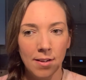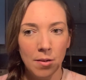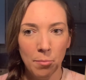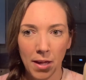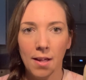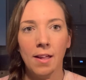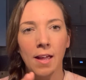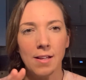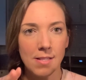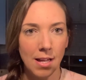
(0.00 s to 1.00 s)

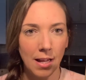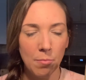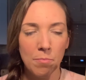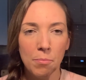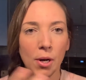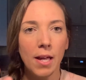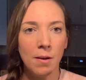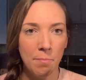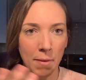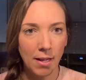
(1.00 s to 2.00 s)
pancakes, like put it
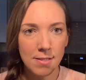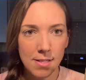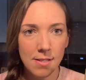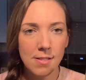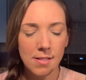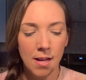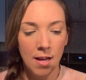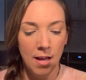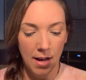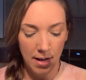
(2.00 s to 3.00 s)
in mixes,
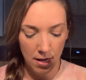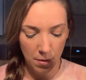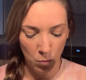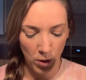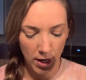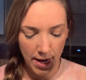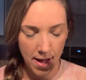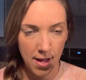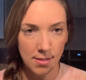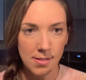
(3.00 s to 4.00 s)

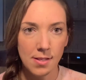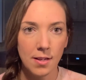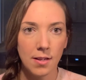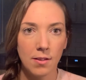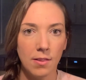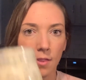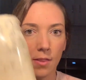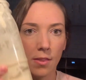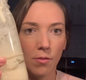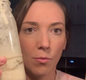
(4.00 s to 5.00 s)
whereas
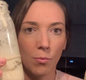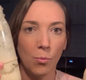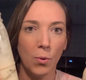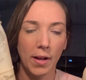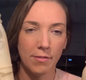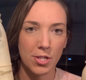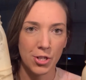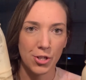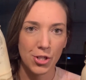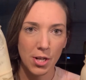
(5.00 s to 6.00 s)
whatever's in
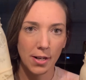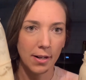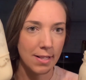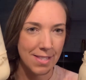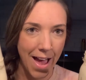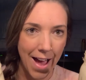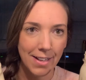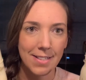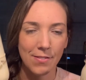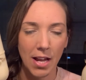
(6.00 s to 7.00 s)
your starter is
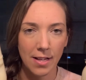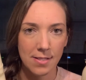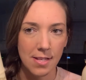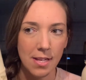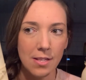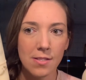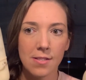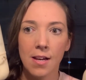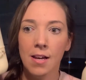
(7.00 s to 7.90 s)
active. It has yeast.